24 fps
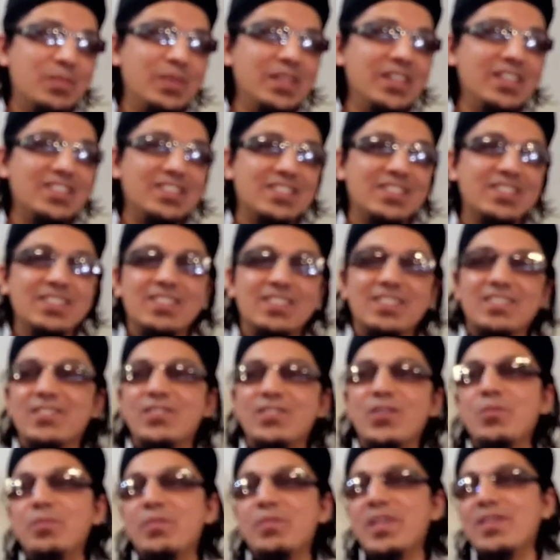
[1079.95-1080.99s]
Please,
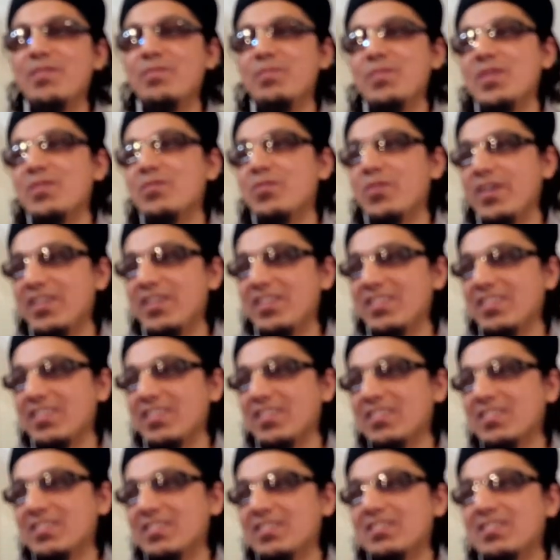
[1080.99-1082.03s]
don't blame me for
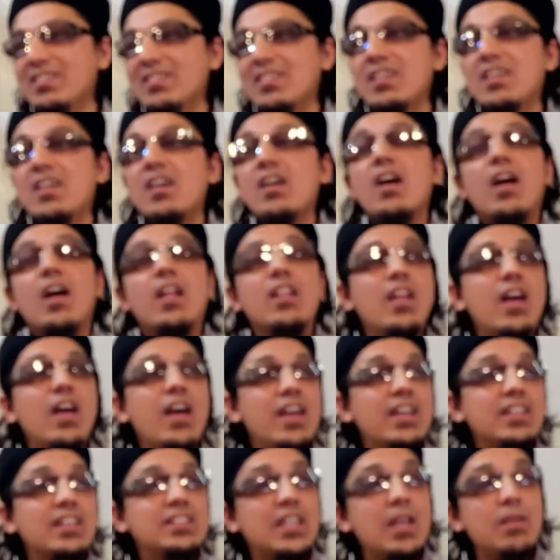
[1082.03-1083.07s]
anything. Allah
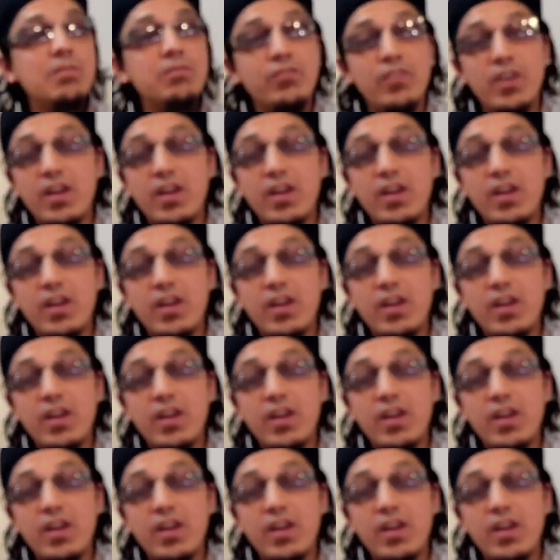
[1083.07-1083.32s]
has kept